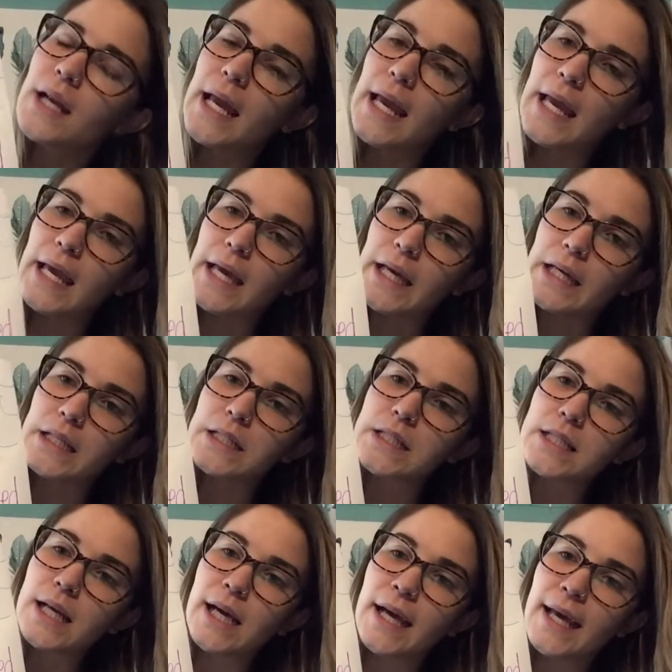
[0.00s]
and
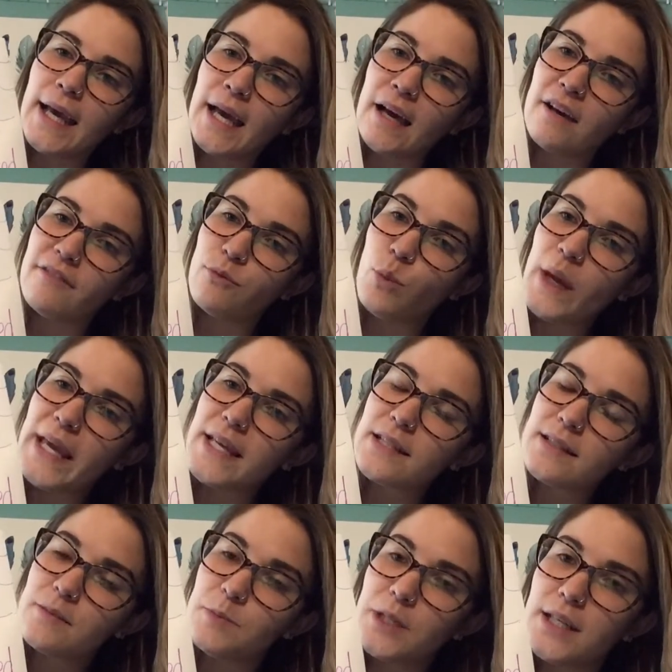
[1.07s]
I have
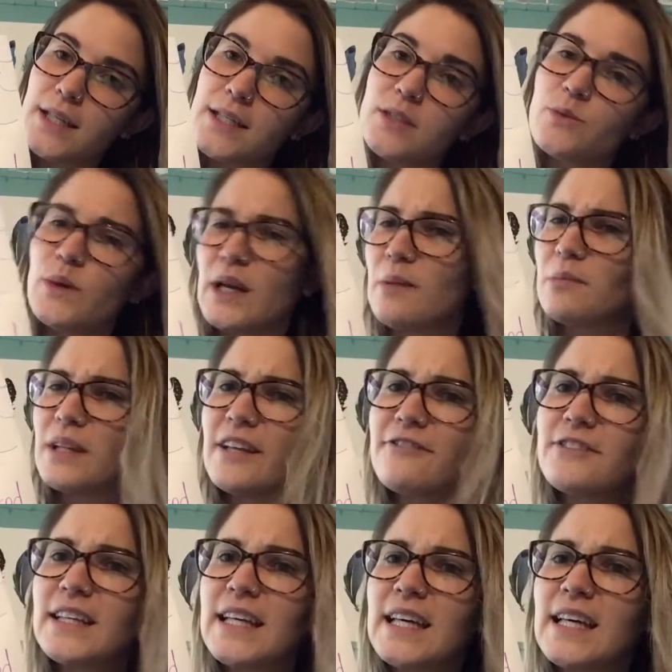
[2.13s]
weights because when I'm
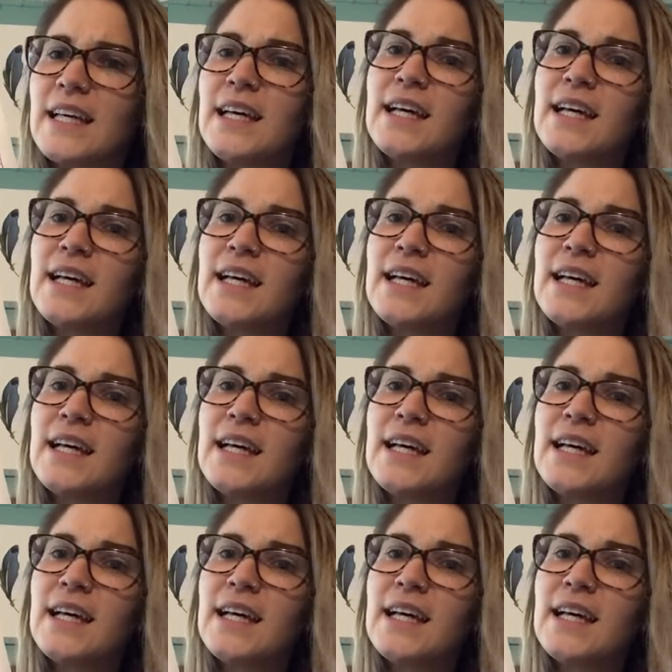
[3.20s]
lifting